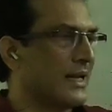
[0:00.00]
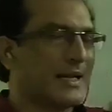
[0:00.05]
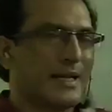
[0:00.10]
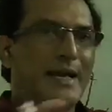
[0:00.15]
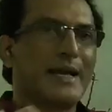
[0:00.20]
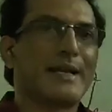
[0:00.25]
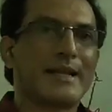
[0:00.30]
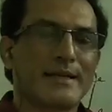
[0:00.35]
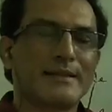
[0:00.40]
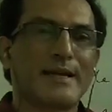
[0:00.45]
an
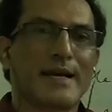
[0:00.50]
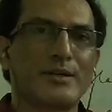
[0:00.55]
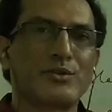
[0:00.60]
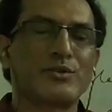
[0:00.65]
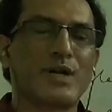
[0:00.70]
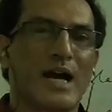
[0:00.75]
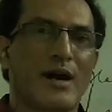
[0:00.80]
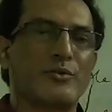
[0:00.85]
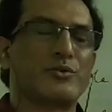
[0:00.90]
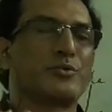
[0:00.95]
area
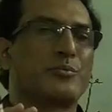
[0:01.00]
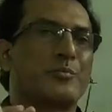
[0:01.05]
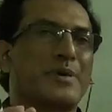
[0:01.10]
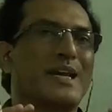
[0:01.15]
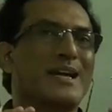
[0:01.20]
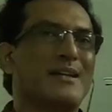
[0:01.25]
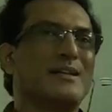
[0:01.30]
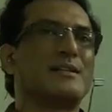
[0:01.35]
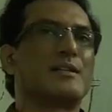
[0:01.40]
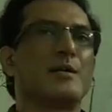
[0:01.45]
that you have to
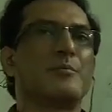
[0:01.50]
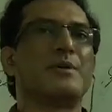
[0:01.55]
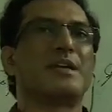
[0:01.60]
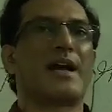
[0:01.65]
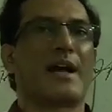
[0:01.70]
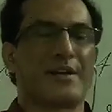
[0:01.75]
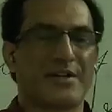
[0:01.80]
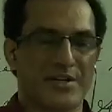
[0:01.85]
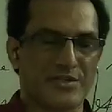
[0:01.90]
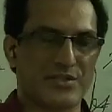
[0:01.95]
pay a little
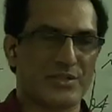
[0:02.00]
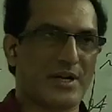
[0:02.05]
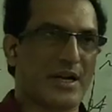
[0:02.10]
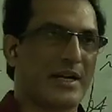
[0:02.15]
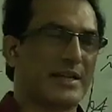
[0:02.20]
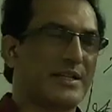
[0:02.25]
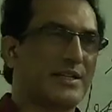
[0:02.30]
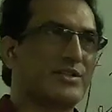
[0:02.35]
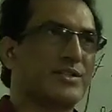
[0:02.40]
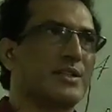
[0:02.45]
bit
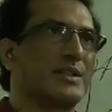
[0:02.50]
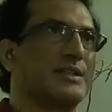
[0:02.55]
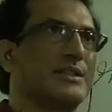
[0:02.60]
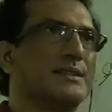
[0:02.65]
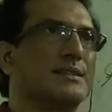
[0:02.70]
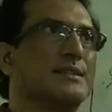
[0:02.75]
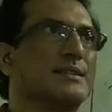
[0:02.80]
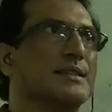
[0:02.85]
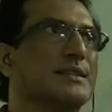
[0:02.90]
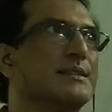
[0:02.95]
attention
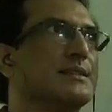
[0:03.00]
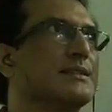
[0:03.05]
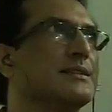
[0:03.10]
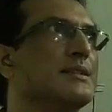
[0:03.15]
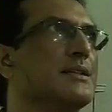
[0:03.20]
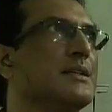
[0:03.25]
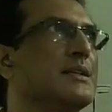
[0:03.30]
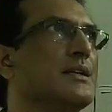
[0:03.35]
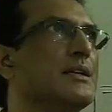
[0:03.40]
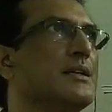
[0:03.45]
is this.